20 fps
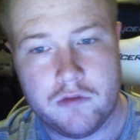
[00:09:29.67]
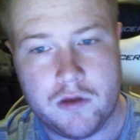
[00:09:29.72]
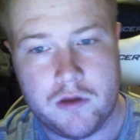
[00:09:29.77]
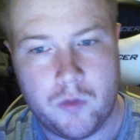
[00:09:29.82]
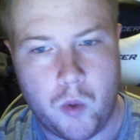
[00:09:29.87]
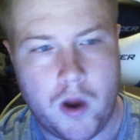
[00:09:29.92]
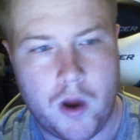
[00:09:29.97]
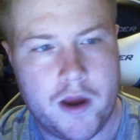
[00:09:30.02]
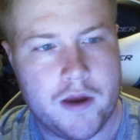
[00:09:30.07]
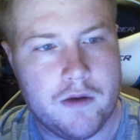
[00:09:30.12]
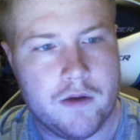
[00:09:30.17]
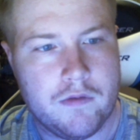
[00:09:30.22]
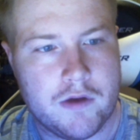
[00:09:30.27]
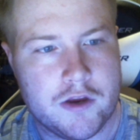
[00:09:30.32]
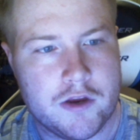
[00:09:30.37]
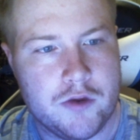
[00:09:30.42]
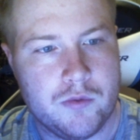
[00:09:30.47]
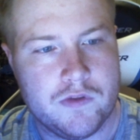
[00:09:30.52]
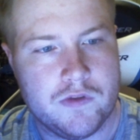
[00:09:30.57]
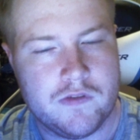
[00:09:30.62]
white, like
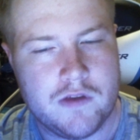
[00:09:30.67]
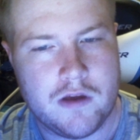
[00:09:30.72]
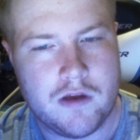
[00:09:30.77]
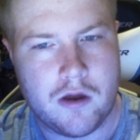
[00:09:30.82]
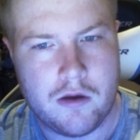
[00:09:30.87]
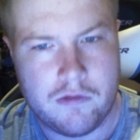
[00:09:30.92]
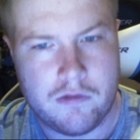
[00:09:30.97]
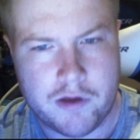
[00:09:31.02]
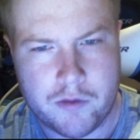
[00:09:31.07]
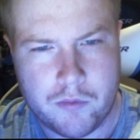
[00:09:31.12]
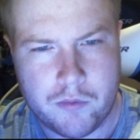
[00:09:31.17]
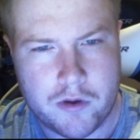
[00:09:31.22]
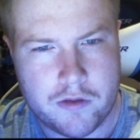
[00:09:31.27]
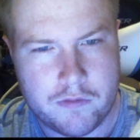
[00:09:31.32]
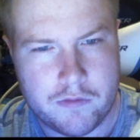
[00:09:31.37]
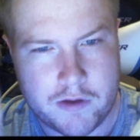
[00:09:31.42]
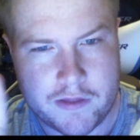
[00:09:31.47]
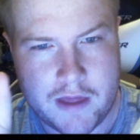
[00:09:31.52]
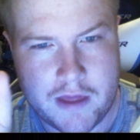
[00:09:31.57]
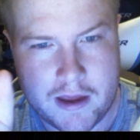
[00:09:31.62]
you would see on like one of the,
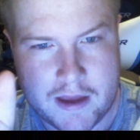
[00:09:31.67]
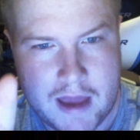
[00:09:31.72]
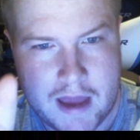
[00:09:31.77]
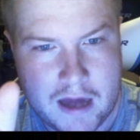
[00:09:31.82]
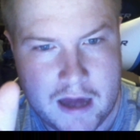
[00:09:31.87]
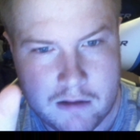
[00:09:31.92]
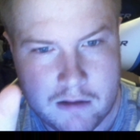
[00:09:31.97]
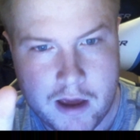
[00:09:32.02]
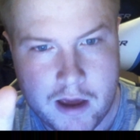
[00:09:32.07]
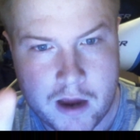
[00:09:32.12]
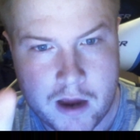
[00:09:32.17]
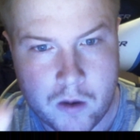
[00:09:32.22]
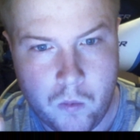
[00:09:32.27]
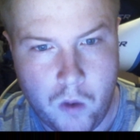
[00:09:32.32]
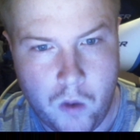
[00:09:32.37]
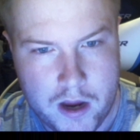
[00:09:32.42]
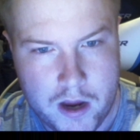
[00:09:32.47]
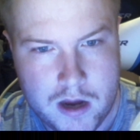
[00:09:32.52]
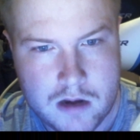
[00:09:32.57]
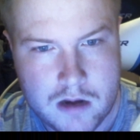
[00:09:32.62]
like that Cadillac
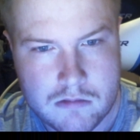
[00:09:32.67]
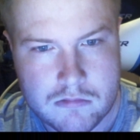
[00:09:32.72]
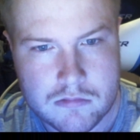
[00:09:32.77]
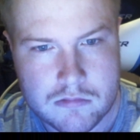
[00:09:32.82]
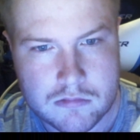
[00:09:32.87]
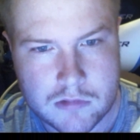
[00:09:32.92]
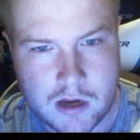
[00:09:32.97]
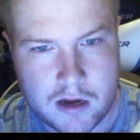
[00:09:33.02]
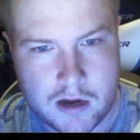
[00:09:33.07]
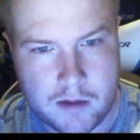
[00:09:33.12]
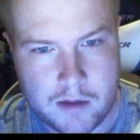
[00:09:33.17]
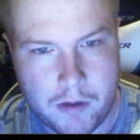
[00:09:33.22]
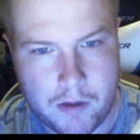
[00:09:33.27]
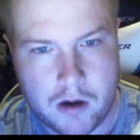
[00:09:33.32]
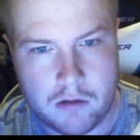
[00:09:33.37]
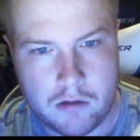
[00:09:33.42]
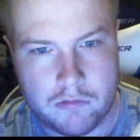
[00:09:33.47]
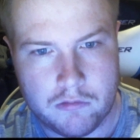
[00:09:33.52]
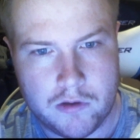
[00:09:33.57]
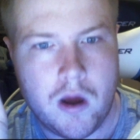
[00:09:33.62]
white, kind of
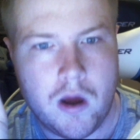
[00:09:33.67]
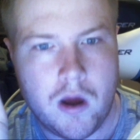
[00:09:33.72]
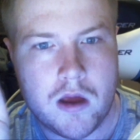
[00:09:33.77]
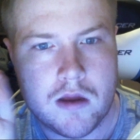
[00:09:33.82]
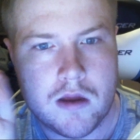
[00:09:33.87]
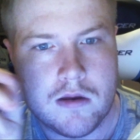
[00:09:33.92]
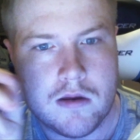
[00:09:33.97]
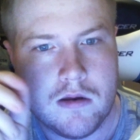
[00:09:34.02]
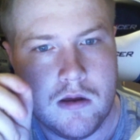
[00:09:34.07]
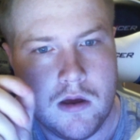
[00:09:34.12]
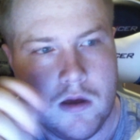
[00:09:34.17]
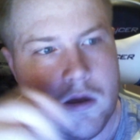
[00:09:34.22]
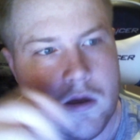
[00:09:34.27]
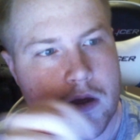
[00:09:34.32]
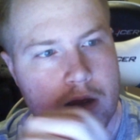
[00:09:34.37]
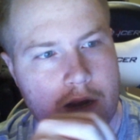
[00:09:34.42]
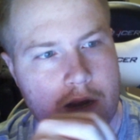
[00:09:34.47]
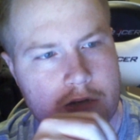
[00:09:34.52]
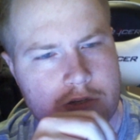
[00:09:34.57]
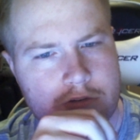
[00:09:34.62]
pearly white.
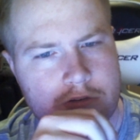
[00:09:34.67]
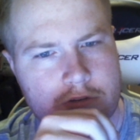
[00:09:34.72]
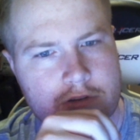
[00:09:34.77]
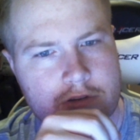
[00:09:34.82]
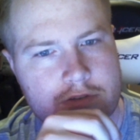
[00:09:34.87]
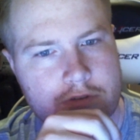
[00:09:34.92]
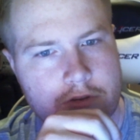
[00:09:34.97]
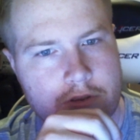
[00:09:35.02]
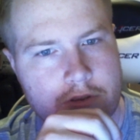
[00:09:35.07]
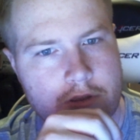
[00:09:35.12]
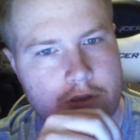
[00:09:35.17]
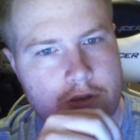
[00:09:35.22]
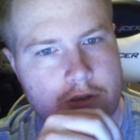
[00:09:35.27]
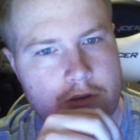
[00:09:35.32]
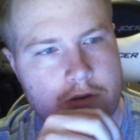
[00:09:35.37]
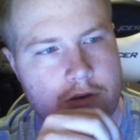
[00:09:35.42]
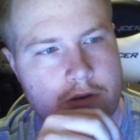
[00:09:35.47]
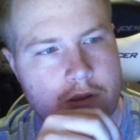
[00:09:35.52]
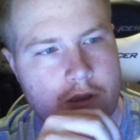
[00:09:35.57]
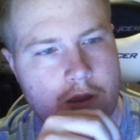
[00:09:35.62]
It actually looks really good.
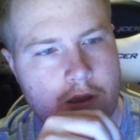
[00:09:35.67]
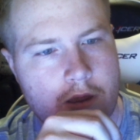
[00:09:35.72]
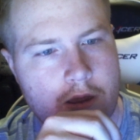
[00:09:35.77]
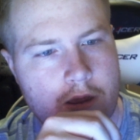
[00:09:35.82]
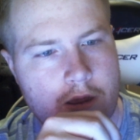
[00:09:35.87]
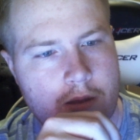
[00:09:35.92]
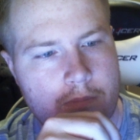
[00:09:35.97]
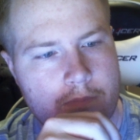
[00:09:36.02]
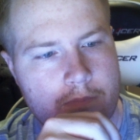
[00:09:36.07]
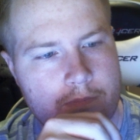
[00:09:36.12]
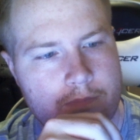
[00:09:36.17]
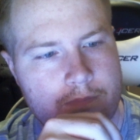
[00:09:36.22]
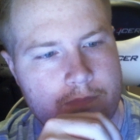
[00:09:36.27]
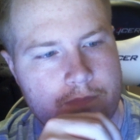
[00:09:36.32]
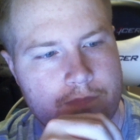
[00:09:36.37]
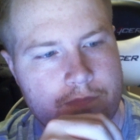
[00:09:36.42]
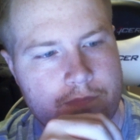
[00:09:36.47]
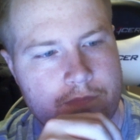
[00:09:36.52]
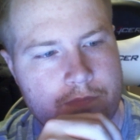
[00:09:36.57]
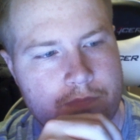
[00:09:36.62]

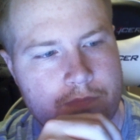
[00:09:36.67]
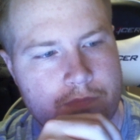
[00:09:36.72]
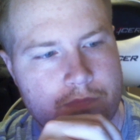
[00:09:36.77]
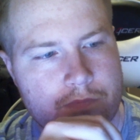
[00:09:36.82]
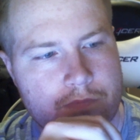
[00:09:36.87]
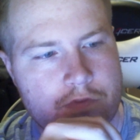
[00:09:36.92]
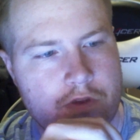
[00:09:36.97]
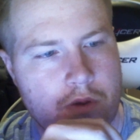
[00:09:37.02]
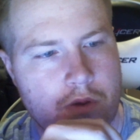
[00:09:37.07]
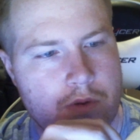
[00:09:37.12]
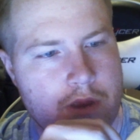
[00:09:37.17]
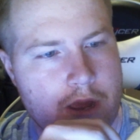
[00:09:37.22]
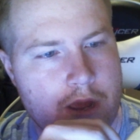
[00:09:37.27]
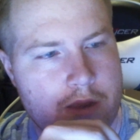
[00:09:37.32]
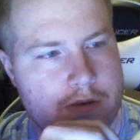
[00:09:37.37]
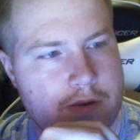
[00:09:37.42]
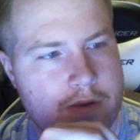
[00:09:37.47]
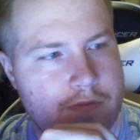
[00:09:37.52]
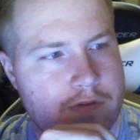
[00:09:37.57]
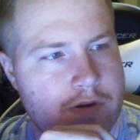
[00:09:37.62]
So yeah,
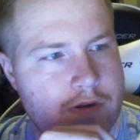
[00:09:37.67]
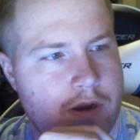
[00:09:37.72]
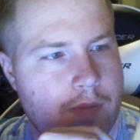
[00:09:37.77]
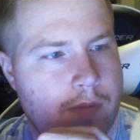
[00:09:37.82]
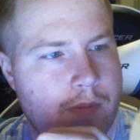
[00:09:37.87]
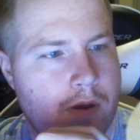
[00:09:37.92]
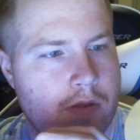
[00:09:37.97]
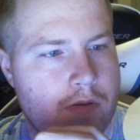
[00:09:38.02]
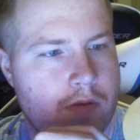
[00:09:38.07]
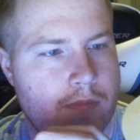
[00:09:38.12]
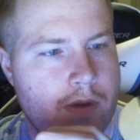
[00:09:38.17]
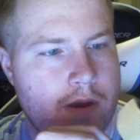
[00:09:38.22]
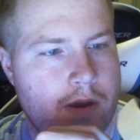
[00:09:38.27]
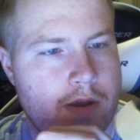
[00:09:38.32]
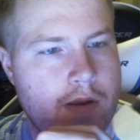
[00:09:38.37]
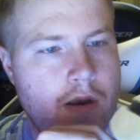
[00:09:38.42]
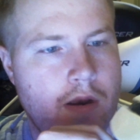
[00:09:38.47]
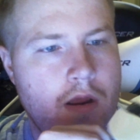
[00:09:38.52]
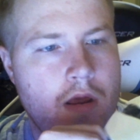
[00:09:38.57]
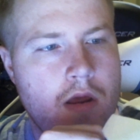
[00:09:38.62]
definitely not bothered by it.
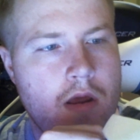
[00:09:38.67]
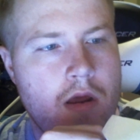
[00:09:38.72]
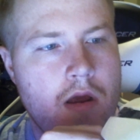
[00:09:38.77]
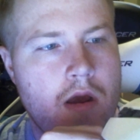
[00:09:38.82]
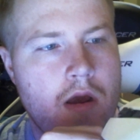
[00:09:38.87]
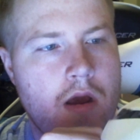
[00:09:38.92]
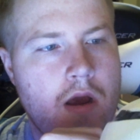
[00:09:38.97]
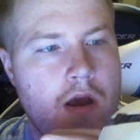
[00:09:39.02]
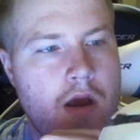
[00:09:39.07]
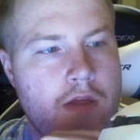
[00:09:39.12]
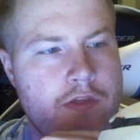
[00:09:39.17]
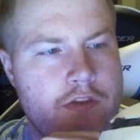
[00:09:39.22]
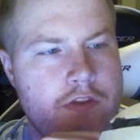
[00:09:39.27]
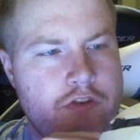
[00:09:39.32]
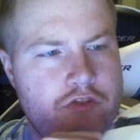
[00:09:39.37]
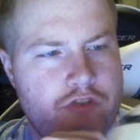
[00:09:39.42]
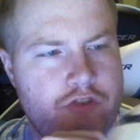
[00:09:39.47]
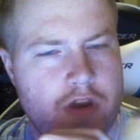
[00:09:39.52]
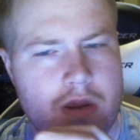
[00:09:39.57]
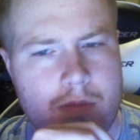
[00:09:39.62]
The
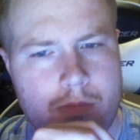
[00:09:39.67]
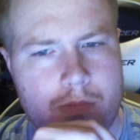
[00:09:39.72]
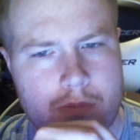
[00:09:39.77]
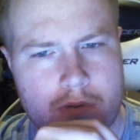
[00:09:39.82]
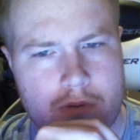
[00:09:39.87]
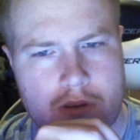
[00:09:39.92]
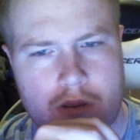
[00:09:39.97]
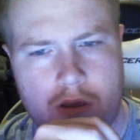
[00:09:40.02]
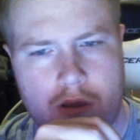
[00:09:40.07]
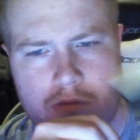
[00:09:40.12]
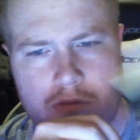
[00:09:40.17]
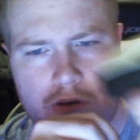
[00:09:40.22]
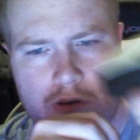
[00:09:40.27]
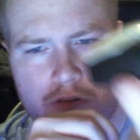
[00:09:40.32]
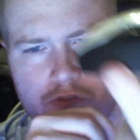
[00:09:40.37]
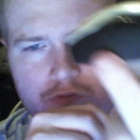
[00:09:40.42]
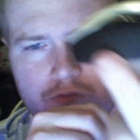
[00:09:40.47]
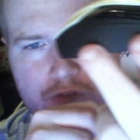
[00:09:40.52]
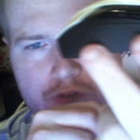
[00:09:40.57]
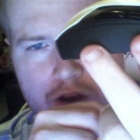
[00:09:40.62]
shape of it is
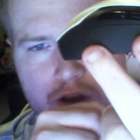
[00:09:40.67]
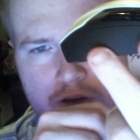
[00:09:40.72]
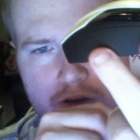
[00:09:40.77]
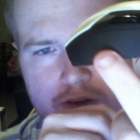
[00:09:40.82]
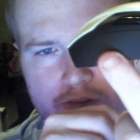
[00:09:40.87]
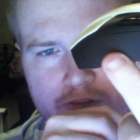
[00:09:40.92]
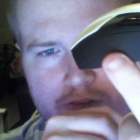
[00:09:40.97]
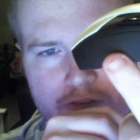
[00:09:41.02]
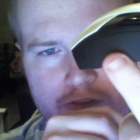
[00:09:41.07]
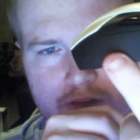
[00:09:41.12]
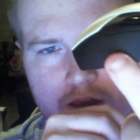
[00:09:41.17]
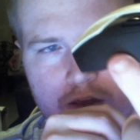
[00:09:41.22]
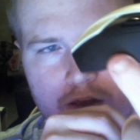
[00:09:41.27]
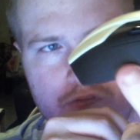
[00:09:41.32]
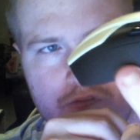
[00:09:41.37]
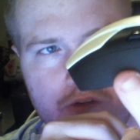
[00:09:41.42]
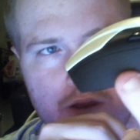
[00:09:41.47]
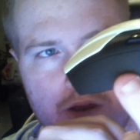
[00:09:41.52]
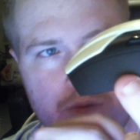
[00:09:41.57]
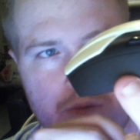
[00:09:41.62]
very safe, I would